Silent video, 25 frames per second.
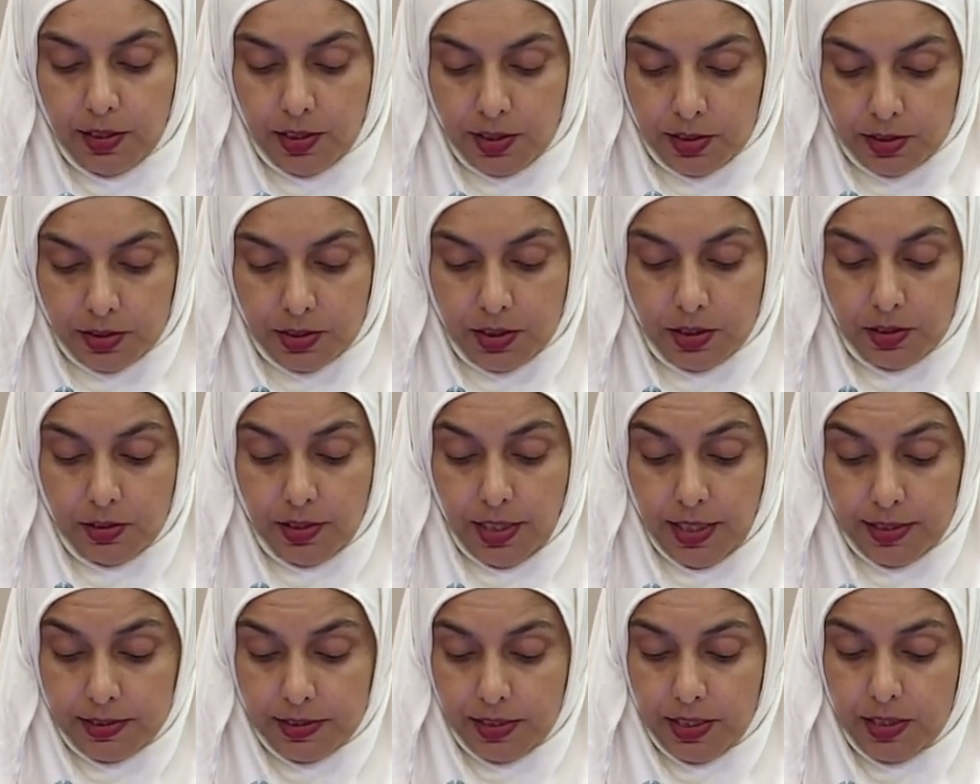still
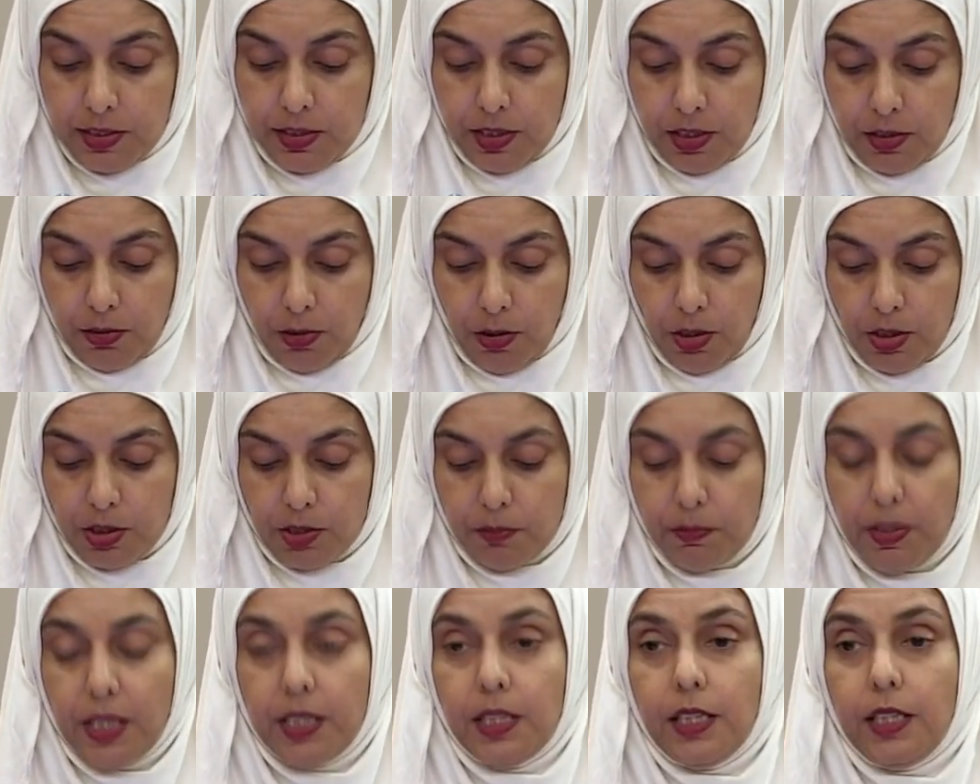exist
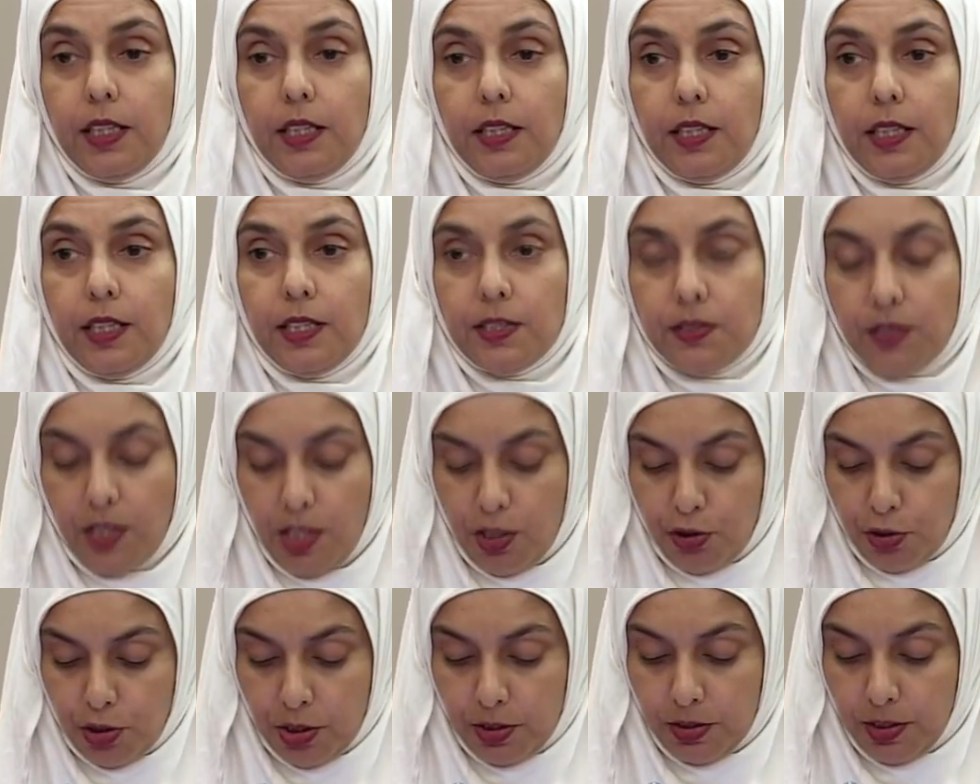across many East
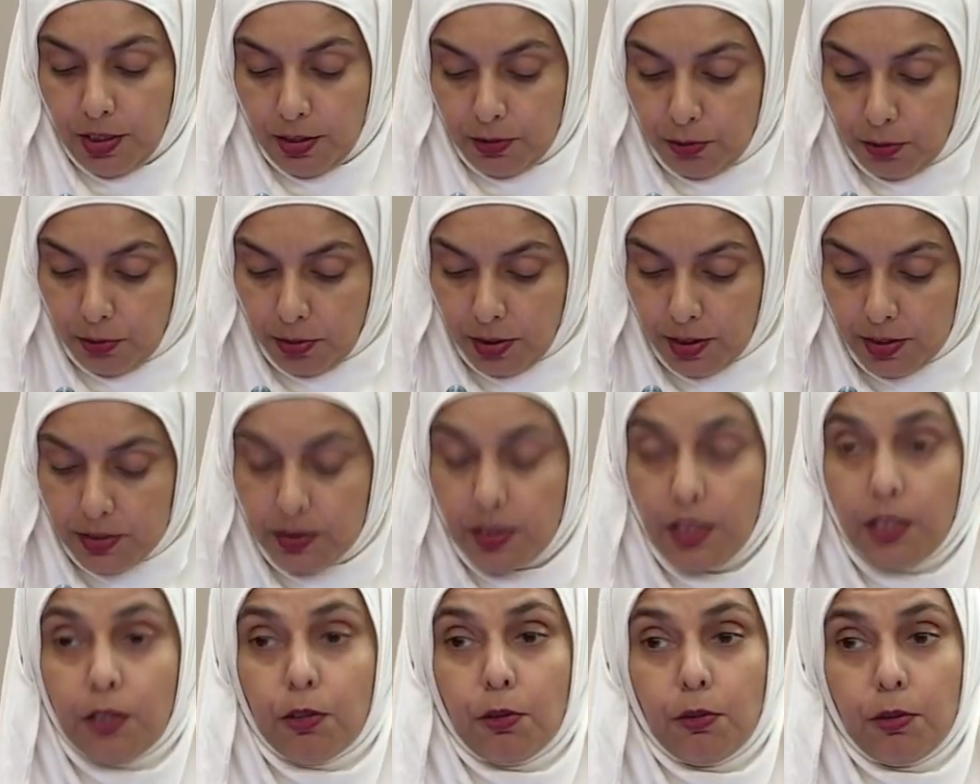Asian countries,
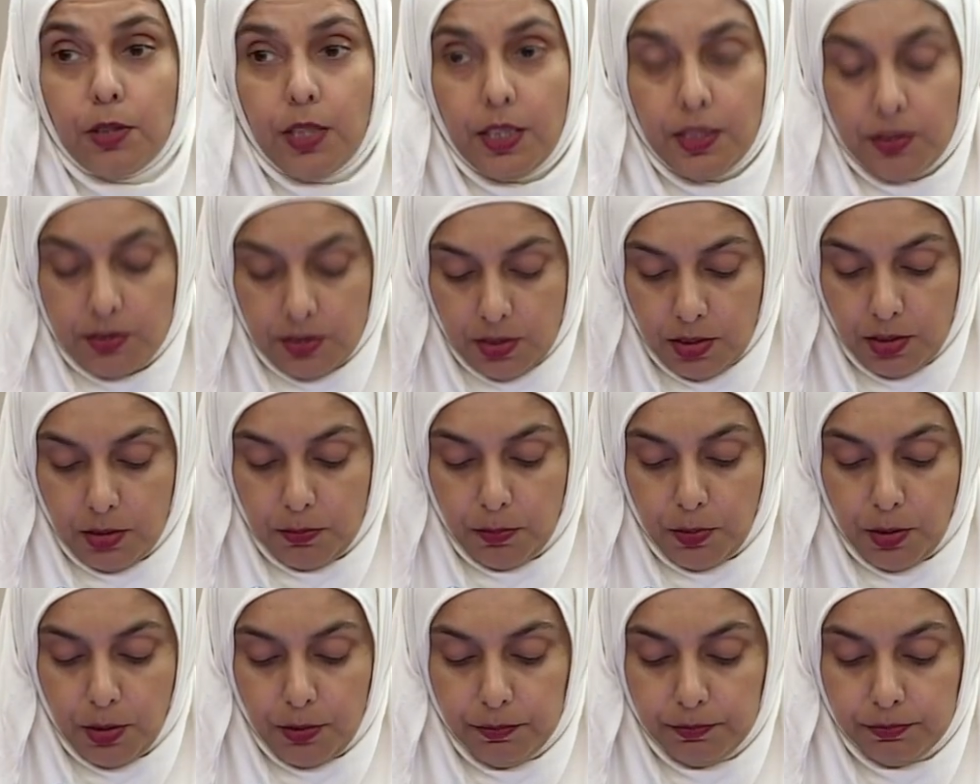including
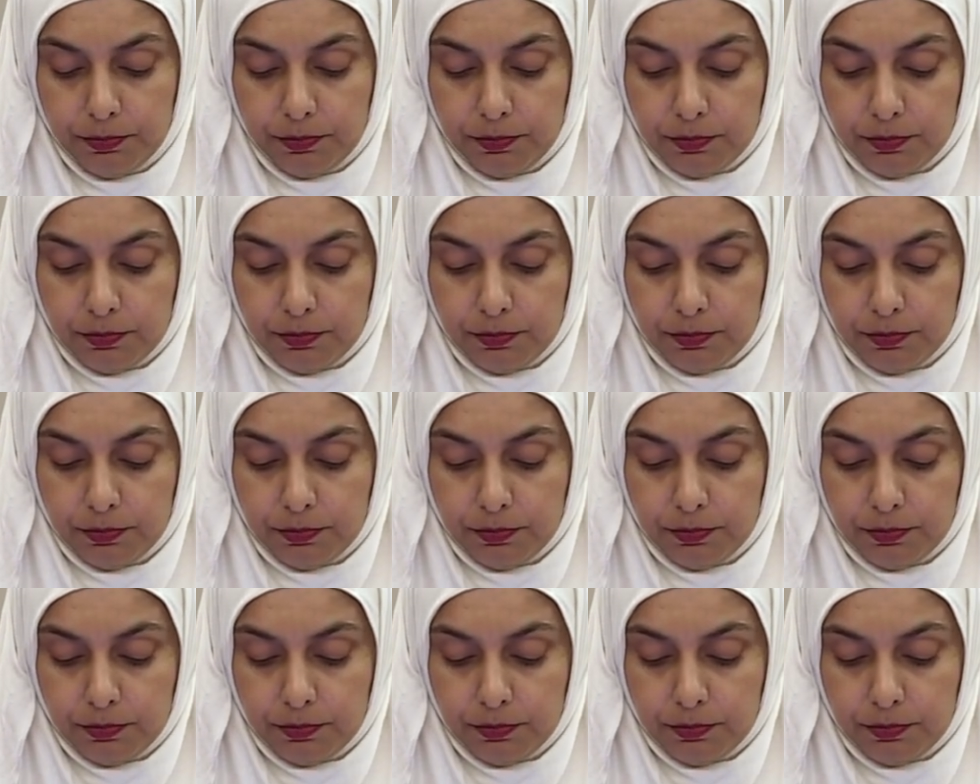Singapore.